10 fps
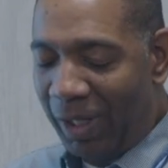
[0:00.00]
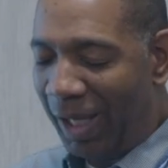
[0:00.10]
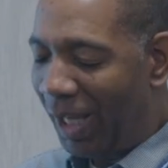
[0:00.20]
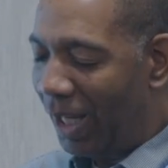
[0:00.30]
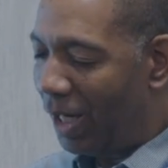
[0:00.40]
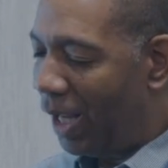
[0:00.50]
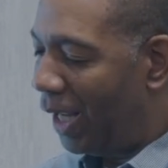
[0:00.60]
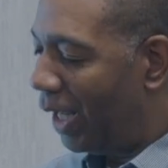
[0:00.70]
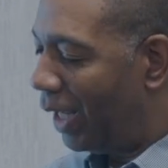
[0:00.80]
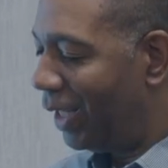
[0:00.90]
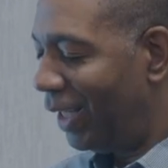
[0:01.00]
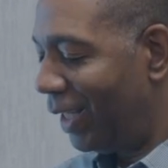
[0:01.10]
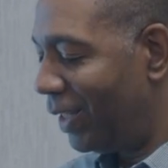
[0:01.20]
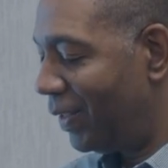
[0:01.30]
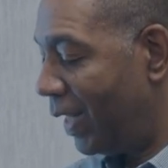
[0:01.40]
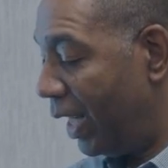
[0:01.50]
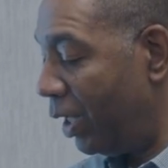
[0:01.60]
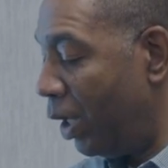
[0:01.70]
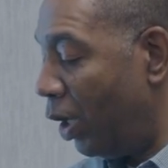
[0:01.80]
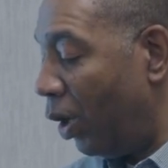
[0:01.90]
is that
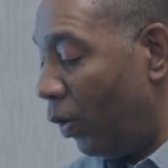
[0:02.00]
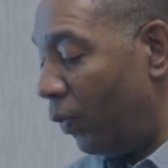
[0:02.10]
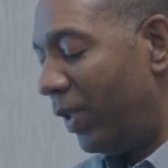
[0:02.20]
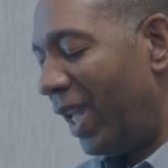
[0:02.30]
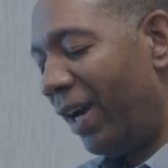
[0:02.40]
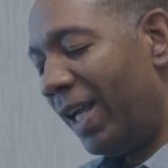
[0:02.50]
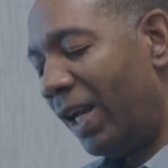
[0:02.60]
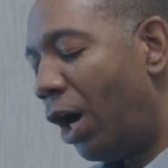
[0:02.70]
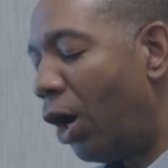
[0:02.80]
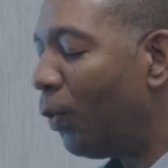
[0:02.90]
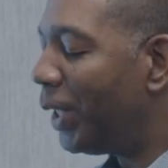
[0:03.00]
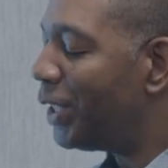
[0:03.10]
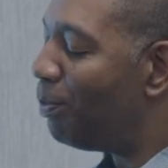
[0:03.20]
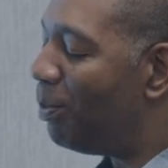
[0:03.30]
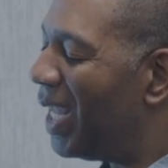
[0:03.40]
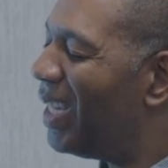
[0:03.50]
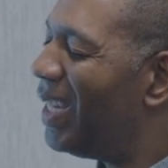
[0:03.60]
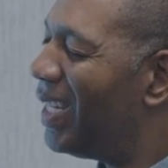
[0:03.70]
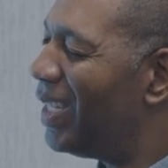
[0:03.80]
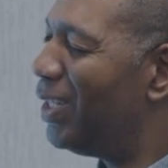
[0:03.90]
there had always
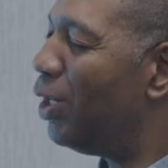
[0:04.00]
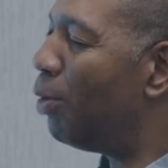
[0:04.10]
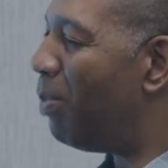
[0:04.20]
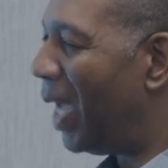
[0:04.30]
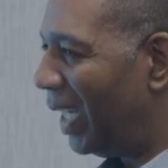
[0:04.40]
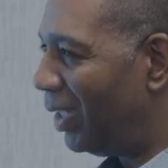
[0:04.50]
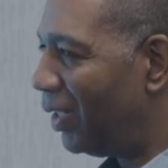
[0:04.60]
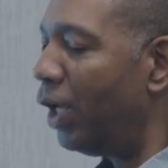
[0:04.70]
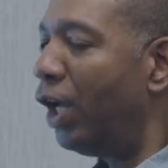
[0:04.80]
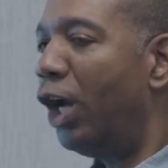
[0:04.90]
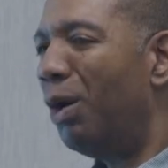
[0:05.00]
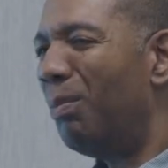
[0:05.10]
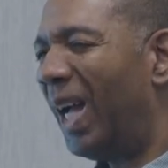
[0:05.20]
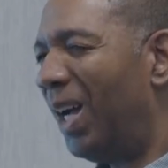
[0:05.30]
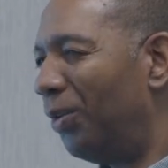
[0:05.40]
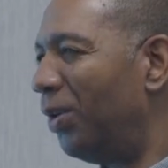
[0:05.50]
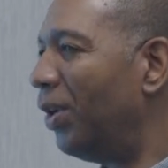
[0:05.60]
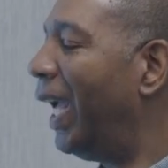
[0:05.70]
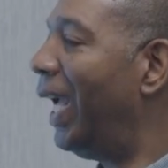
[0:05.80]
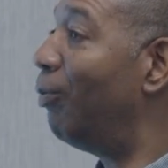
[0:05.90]
been this debate about,
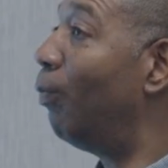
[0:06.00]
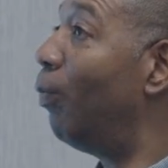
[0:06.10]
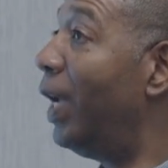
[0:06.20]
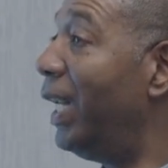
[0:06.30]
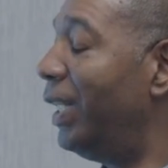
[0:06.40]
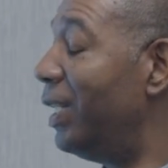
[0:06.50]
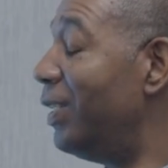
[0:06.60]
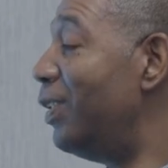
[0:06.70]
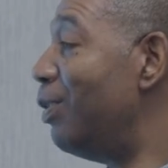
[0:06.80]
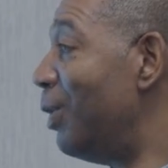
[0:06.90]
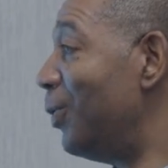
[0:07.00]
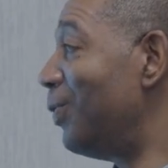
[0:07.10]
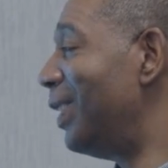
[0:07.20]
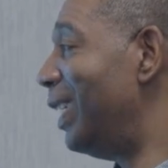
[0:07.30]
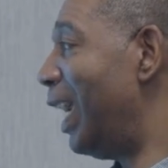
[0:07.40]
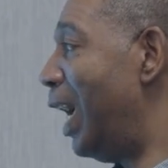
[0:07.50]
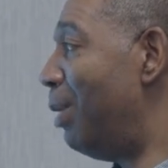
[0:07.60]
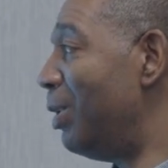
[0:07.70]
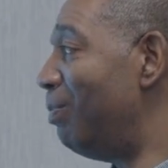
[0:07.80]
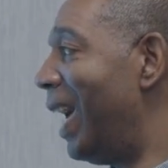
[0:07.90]
hey, what is the most
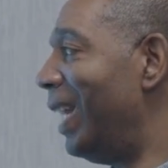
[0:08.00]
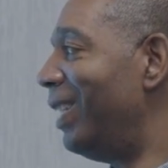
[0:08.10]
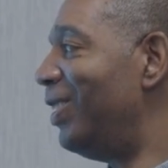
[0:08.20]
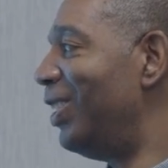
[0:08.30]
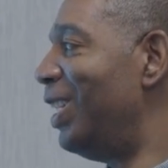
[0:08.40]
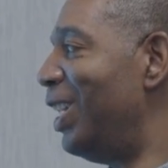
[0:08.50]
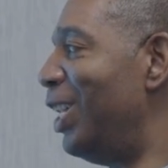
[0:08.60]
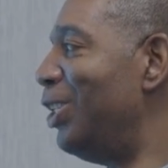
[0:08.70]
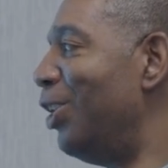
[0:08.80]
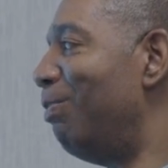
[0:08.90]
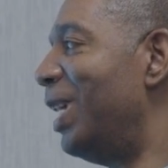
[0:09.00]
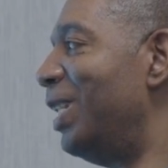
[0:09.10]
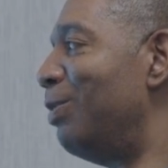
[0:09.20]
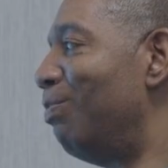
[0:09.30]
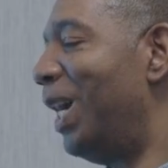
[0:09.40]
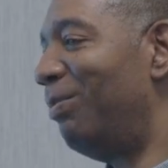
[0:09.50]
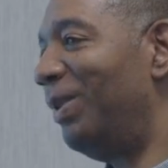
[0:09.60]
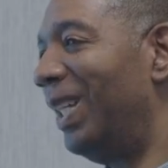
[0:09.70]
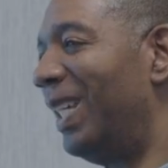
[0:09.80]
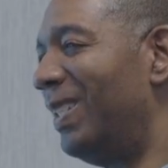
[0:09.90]
common pathogen in your patient
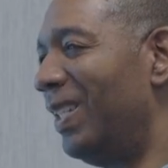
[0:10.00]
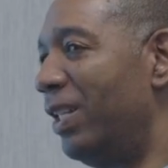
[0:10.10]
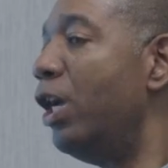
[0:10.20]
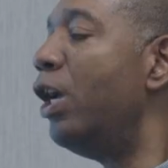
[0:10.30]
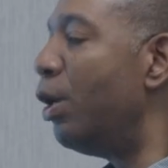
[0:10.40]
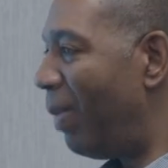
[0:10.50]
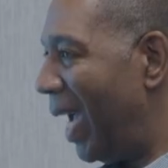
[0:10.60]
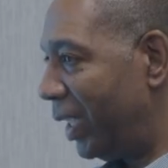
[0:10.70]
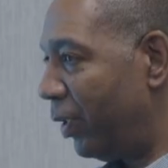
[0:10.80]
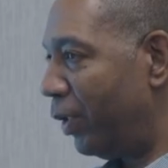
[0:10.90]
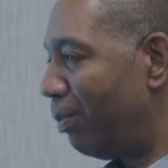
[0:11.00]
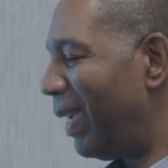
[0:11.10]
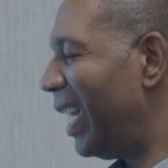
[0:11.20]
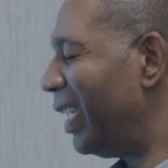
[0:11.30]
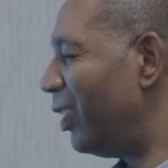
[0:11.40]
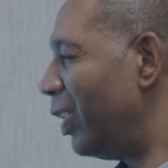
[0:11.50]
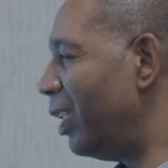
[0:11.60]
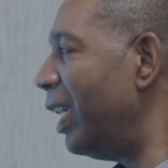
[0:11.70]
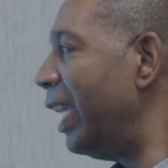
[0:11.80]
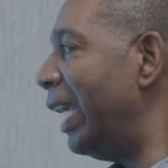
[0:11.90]
population? Bacterial
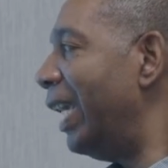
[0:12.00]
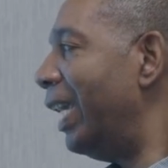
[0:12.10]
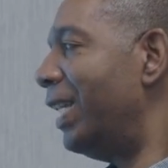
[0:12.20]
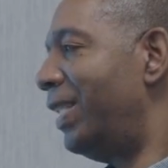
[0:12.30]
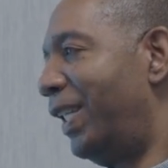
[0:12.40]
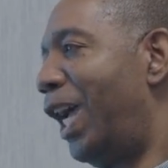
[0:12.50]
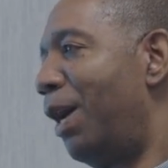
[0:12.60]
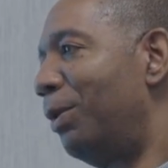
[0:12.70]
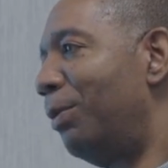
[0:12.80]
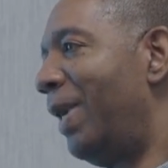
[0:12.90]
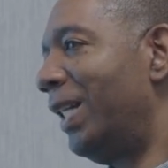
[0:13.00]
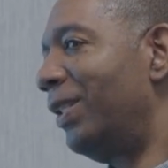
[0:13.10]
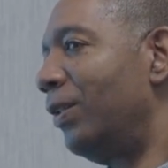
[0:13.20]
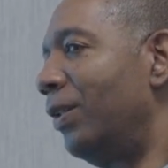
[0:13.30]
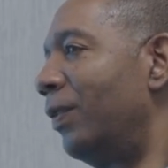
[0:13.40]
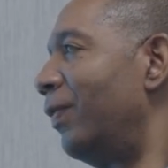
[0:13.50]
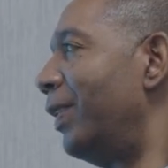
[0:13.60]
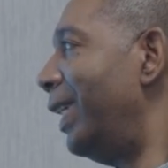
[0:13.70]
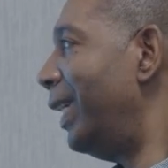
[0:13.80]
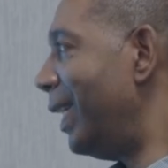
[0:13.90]
pathogen. Is it Campylobacter?
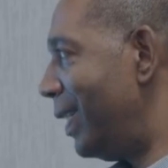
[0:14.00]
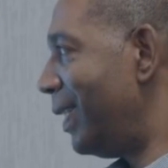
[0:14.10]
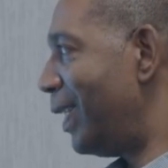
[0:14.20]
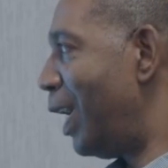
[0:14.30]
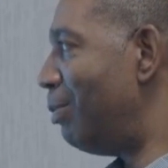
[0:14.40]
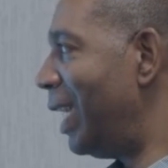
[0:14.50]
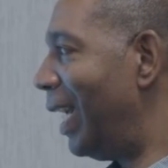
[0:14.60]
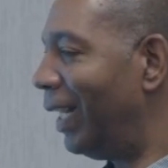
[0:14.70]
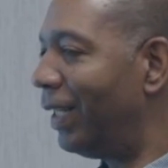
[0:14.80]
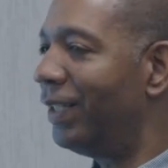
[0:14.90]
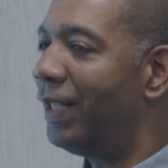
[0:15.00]
Is it Salmonella?